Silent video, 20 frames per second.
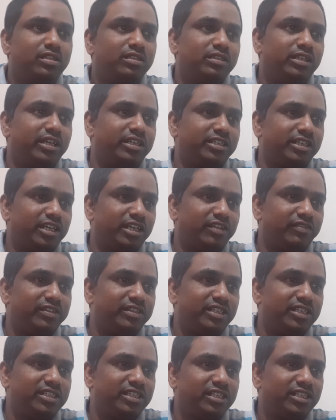They are sharing with
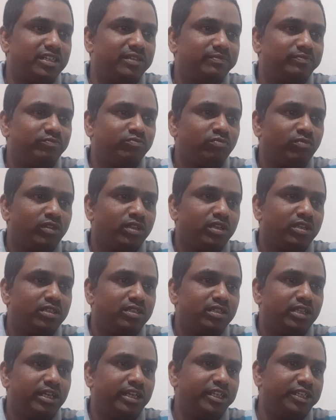each other.
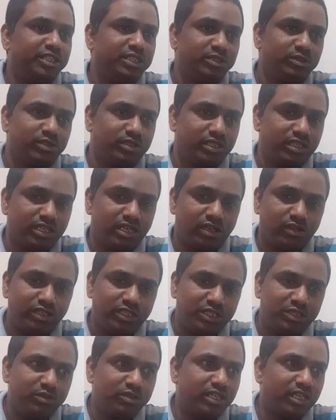Then issues. Now
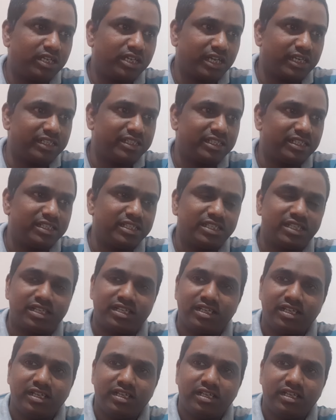issues are concerns, sir.